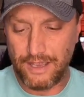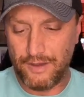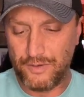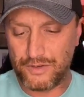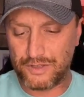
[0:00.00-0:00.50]

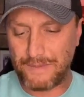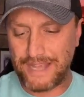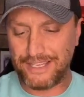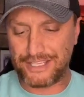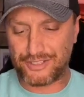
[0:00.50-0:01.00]
which was
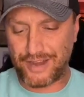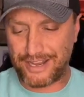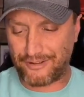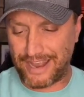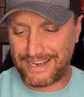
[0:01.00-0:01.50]
mainly
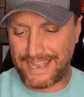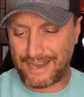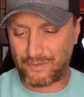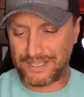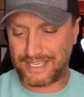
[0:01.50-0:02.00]
straight
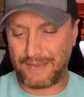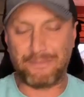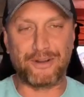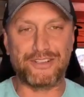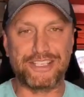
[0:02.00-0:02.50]
Grandad whiskey
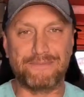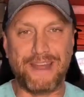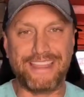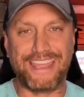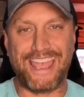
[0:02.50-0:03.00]
purchased
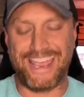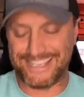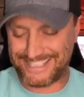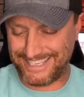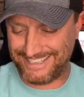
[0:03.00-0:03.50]
by the case.